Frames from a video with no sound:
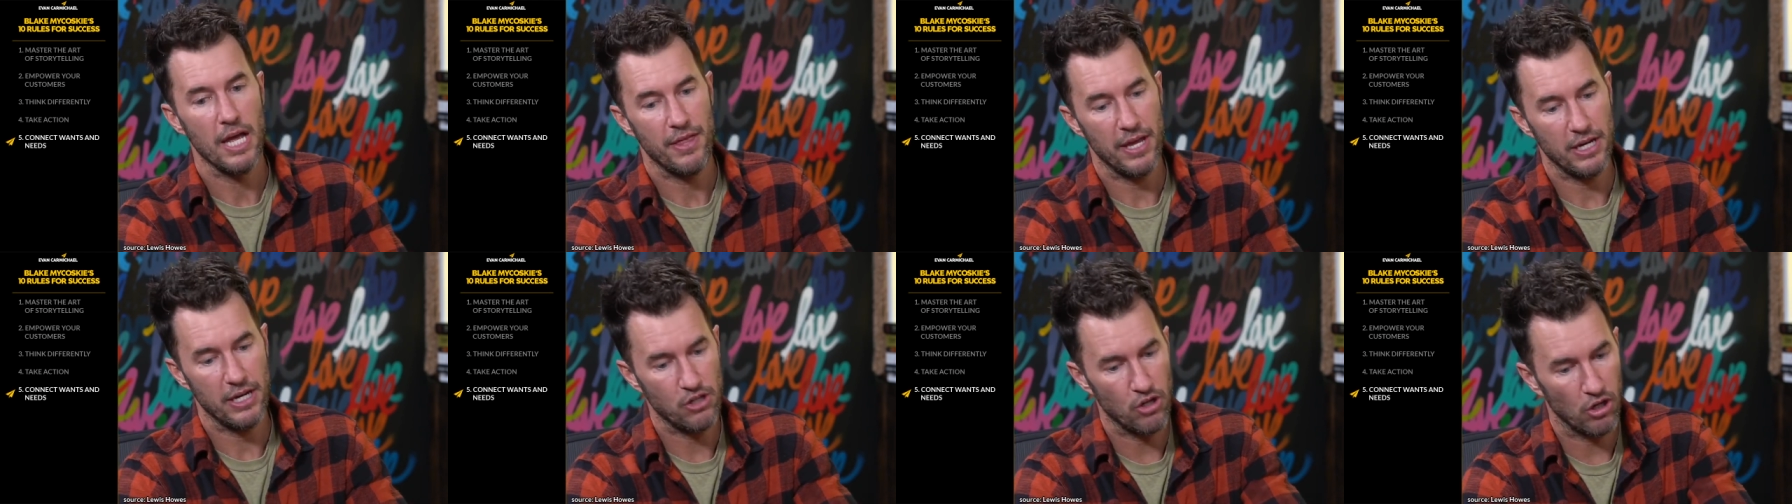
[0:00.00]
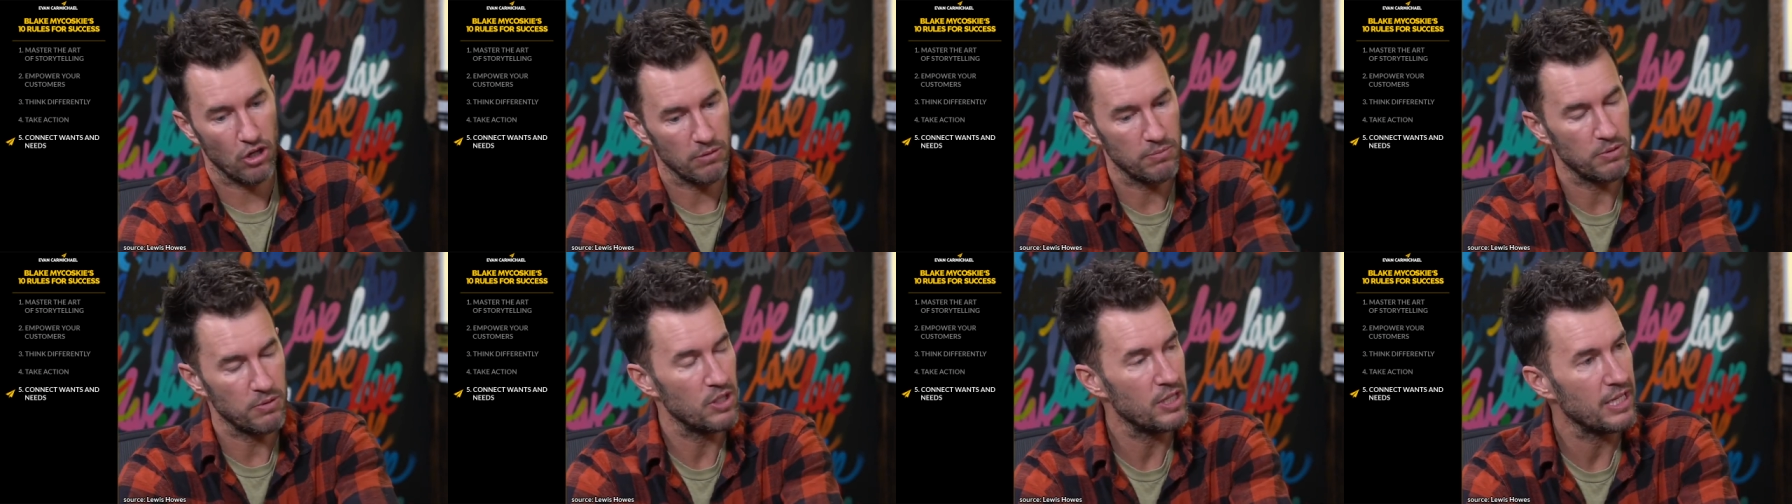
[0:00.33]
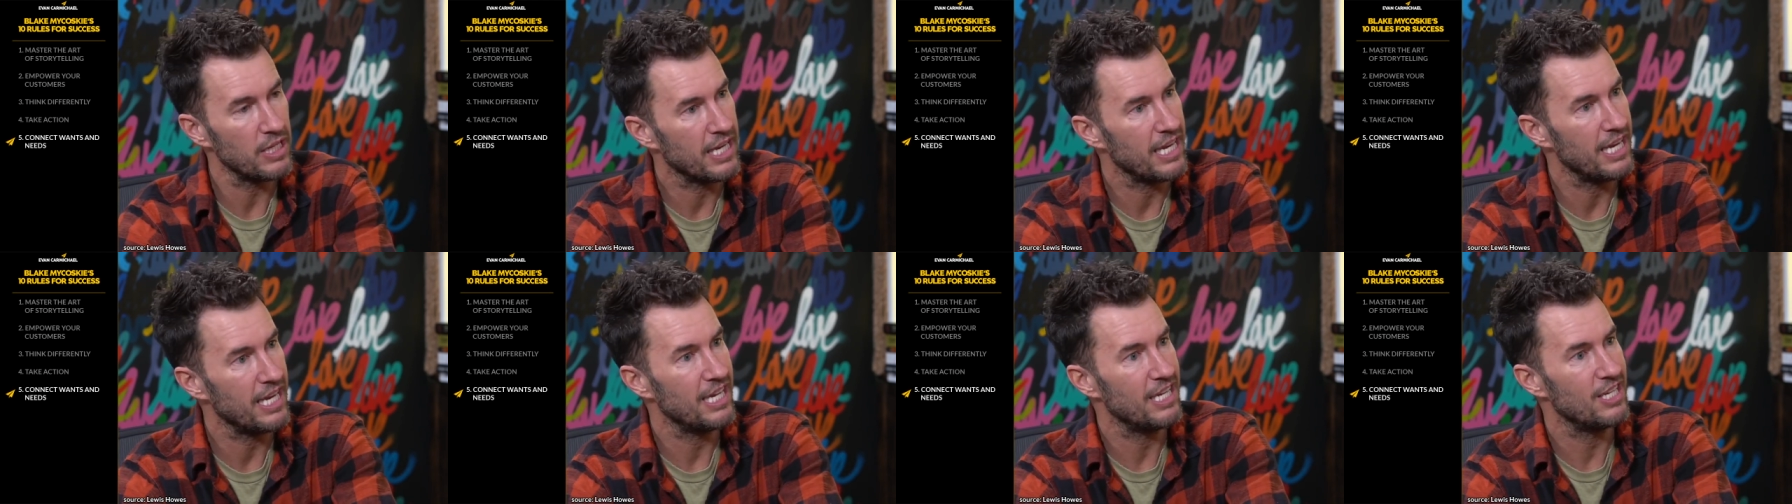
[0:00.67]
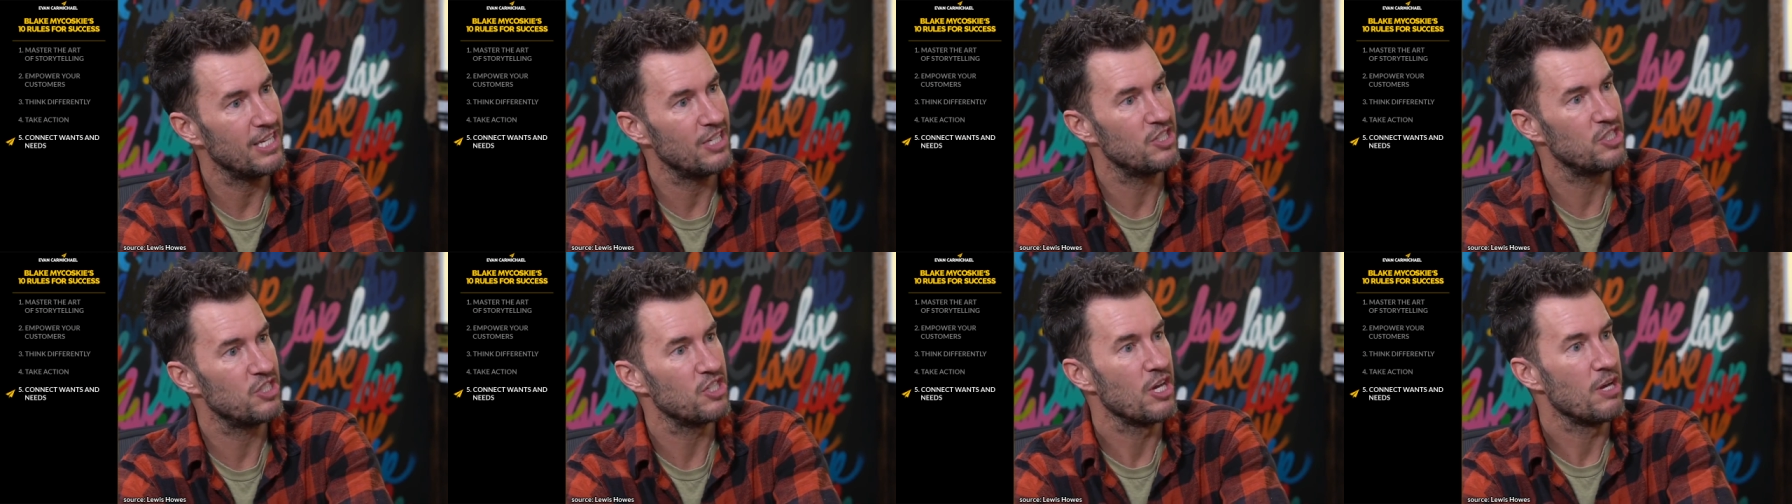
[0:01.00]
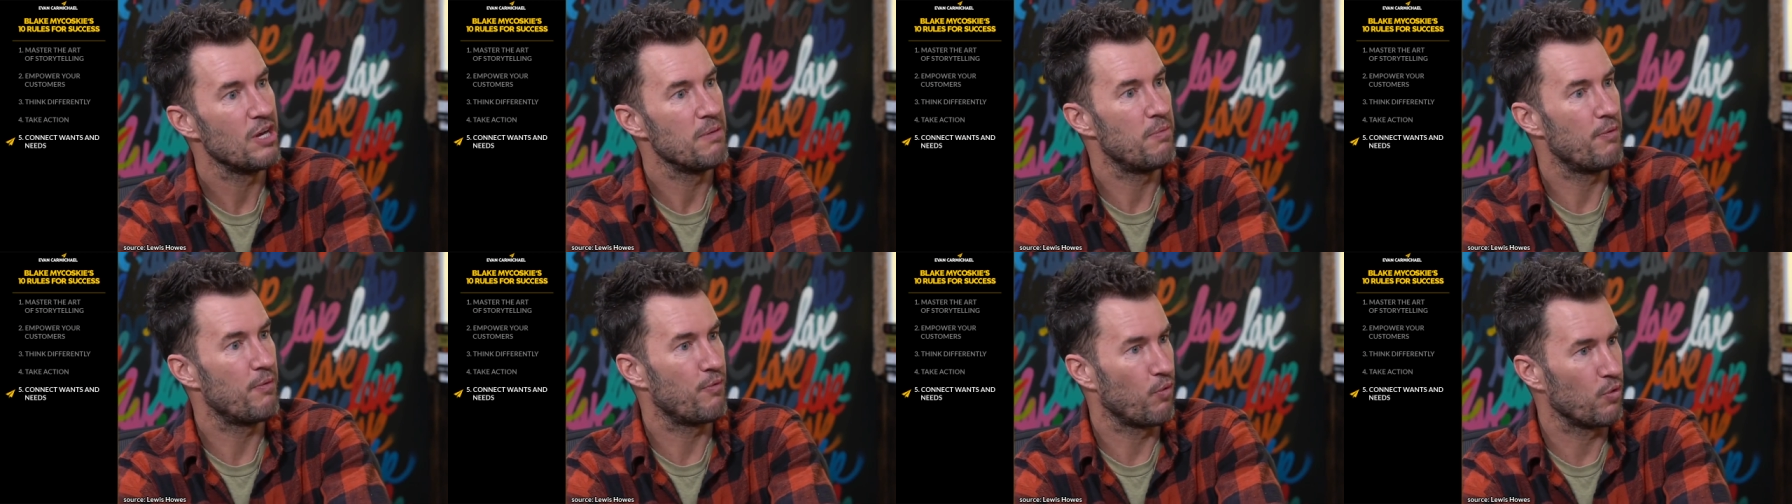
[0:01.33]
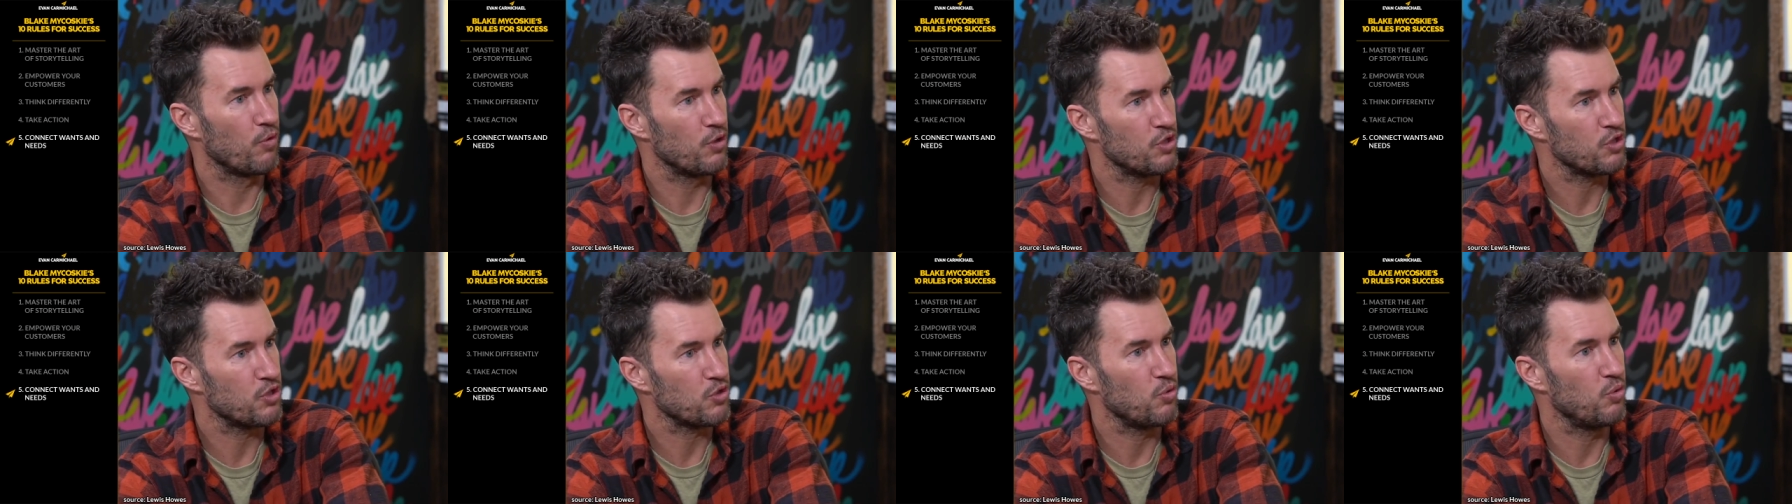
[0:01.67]
They took them to the kids
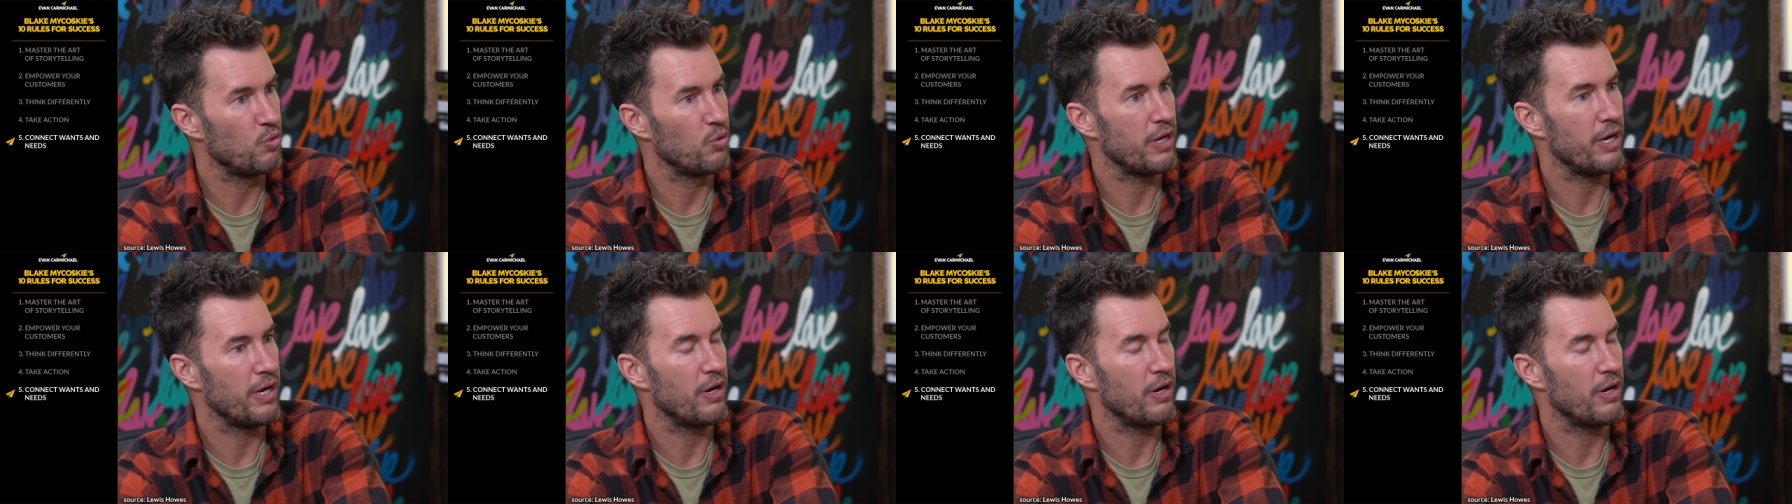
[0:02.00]
before the school